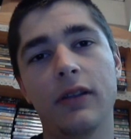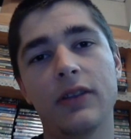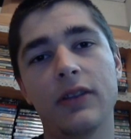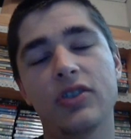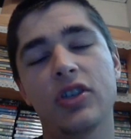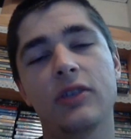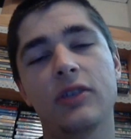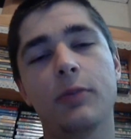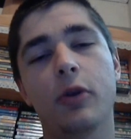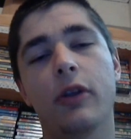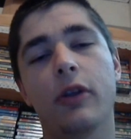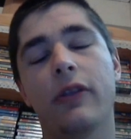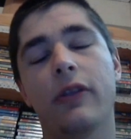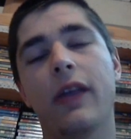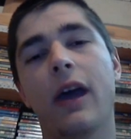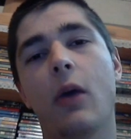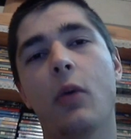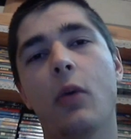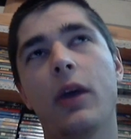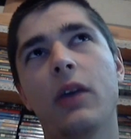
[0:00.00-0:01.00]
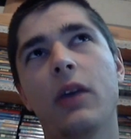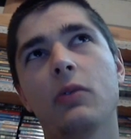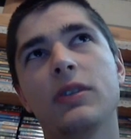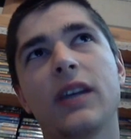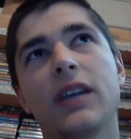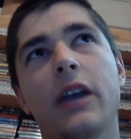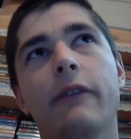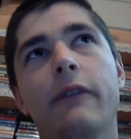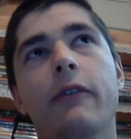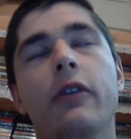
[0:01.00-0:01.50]
Let's just put it that way. It was
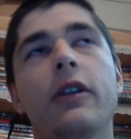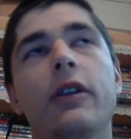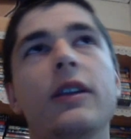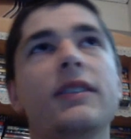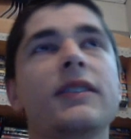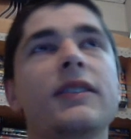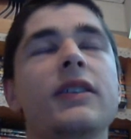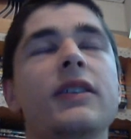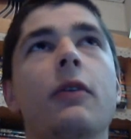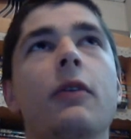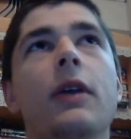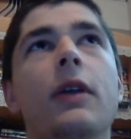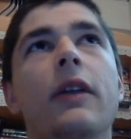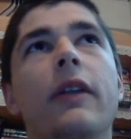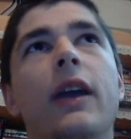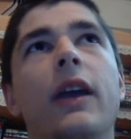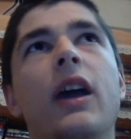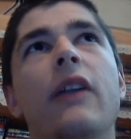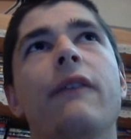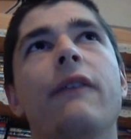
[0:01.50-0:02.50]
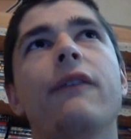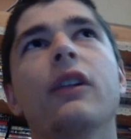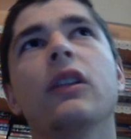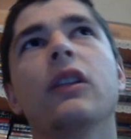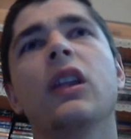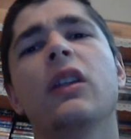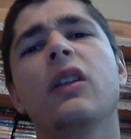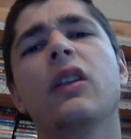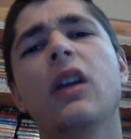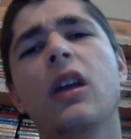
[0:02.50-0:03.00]
kind of unnecessary, and they kind of
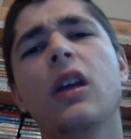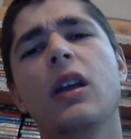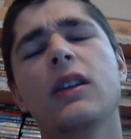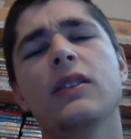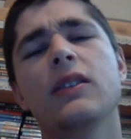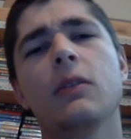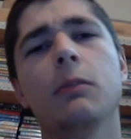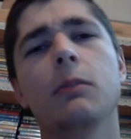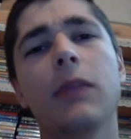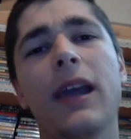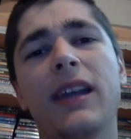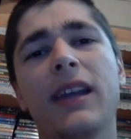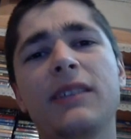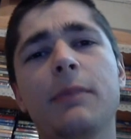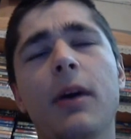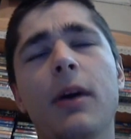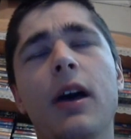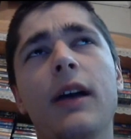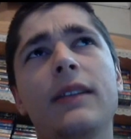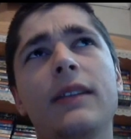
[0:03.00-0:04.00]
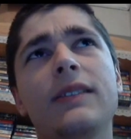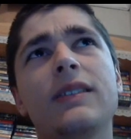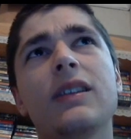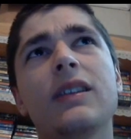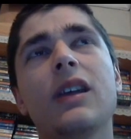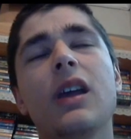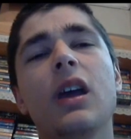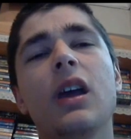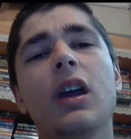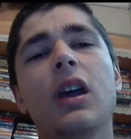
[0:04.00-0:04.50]
filled in some blank
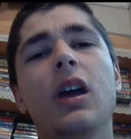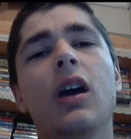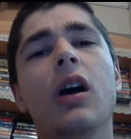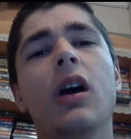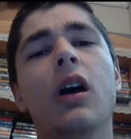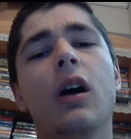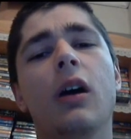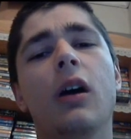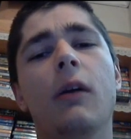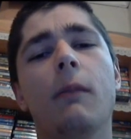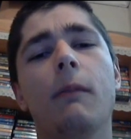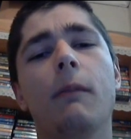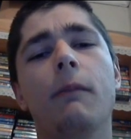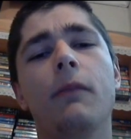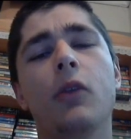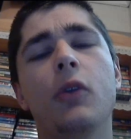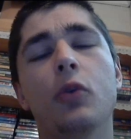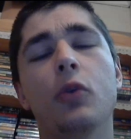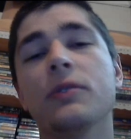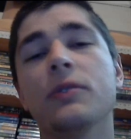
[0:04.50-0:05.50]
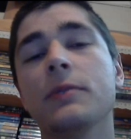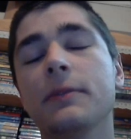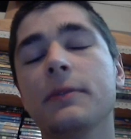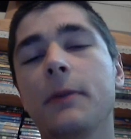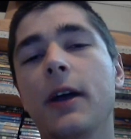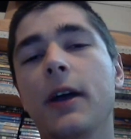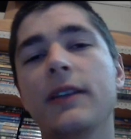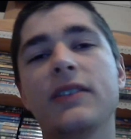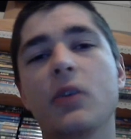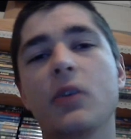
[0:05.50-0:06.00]
spots, or some
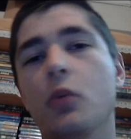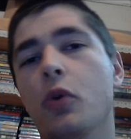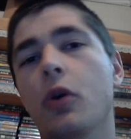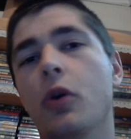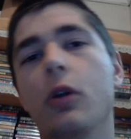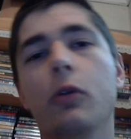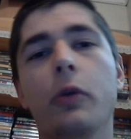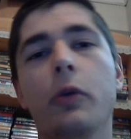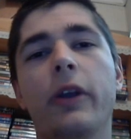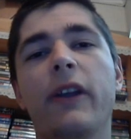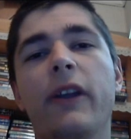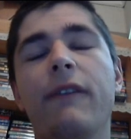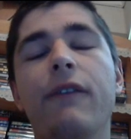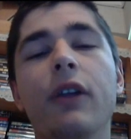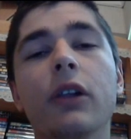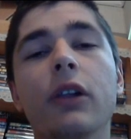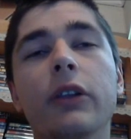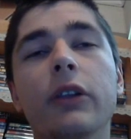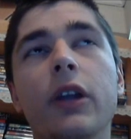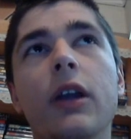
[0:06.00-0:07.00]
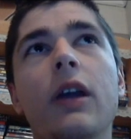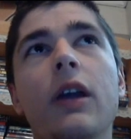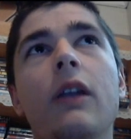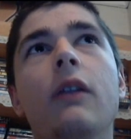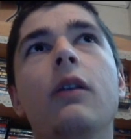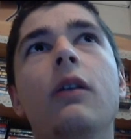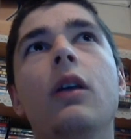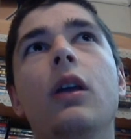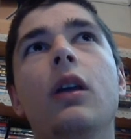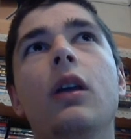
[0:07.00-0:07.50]
spots that were already filled in
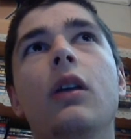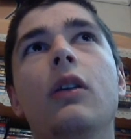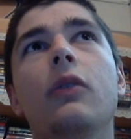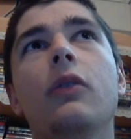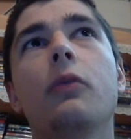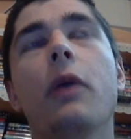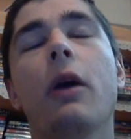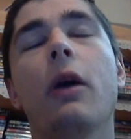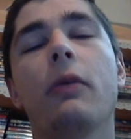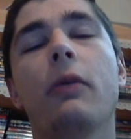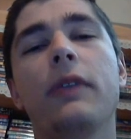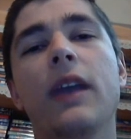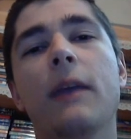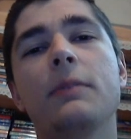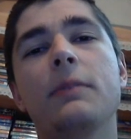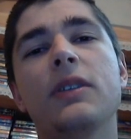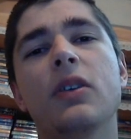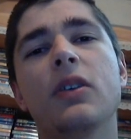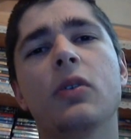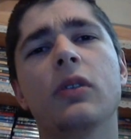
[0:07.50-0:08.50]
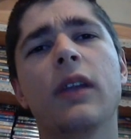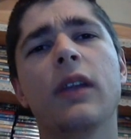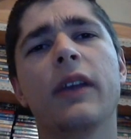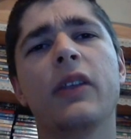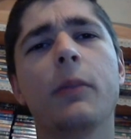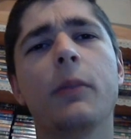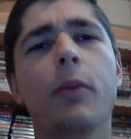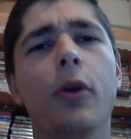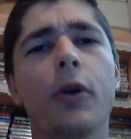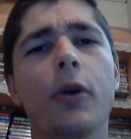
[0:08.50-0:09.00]
throughout the episode,
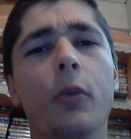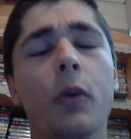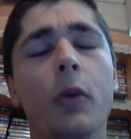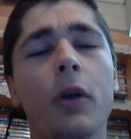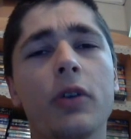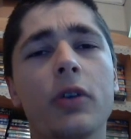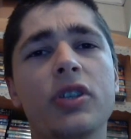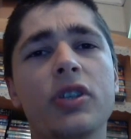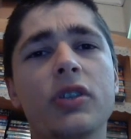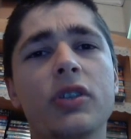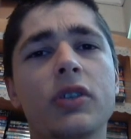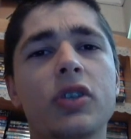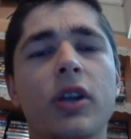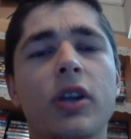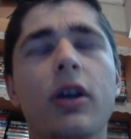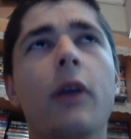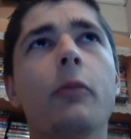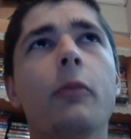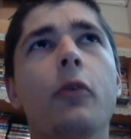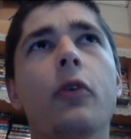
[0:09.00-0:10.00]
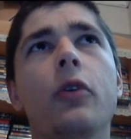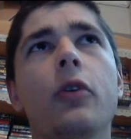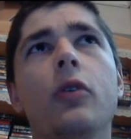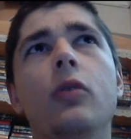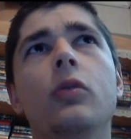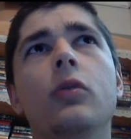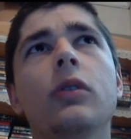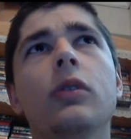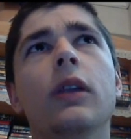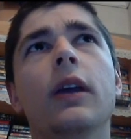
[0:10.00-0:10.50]
like the part where
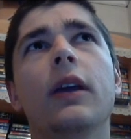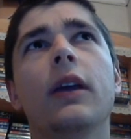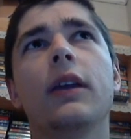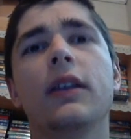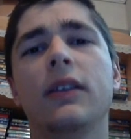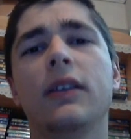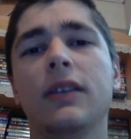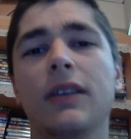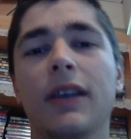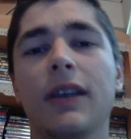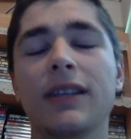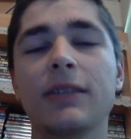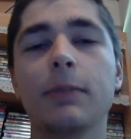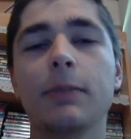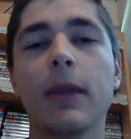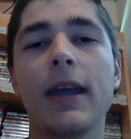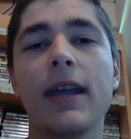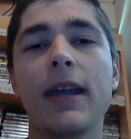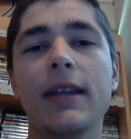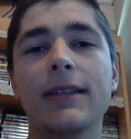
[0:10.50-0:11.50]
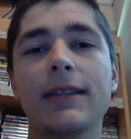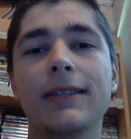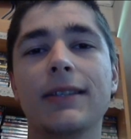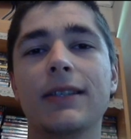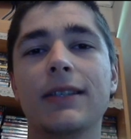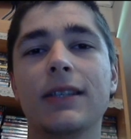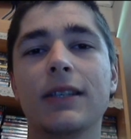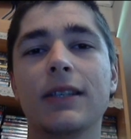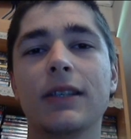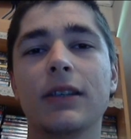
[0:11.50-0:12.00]
Shikamaru like
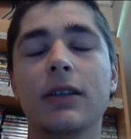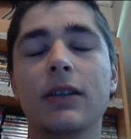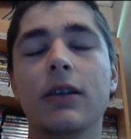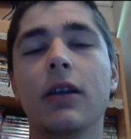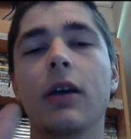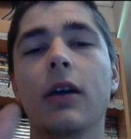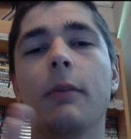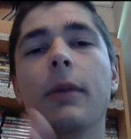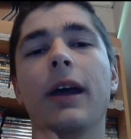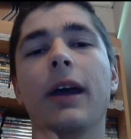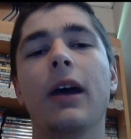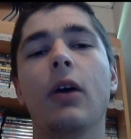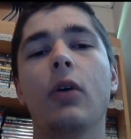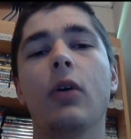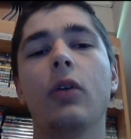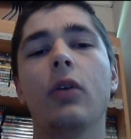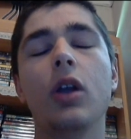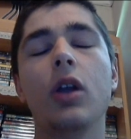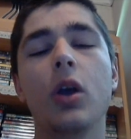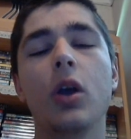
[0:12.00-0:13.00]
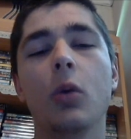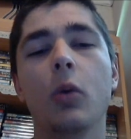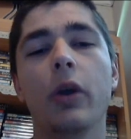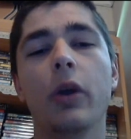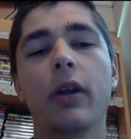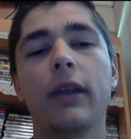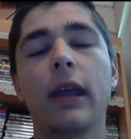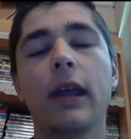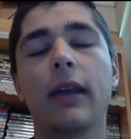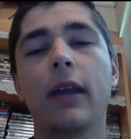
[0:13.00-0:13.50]
explains about what
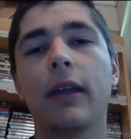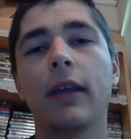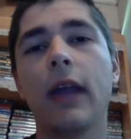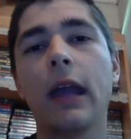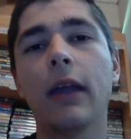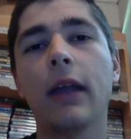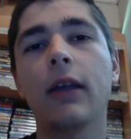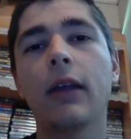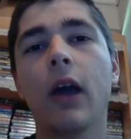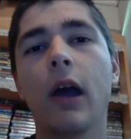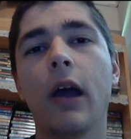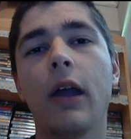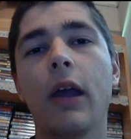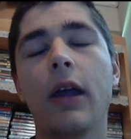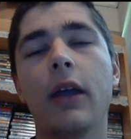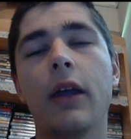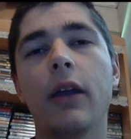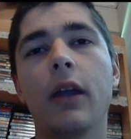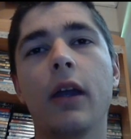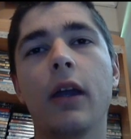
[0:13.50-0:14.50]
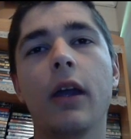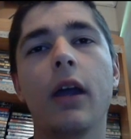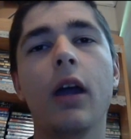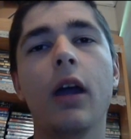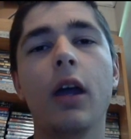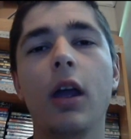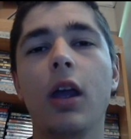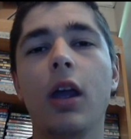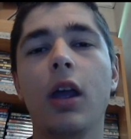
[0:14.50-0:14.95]
a Kekkei Genkai